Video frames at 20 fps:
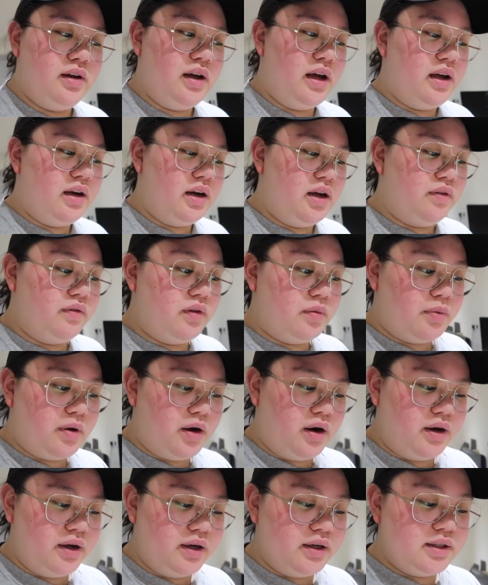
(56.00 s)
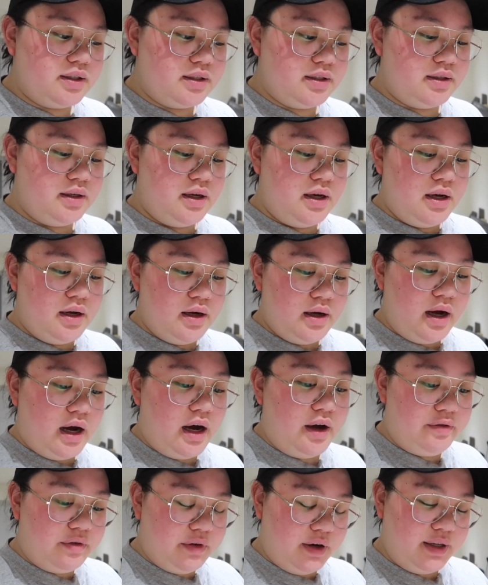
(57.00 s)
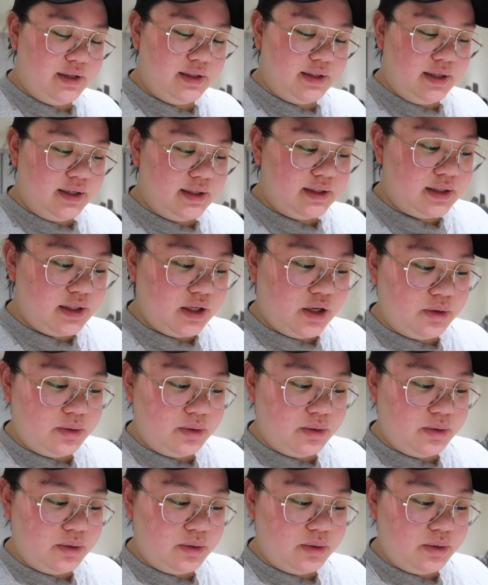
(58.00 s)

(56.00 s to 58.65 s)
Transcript: any of the products. I, for instance,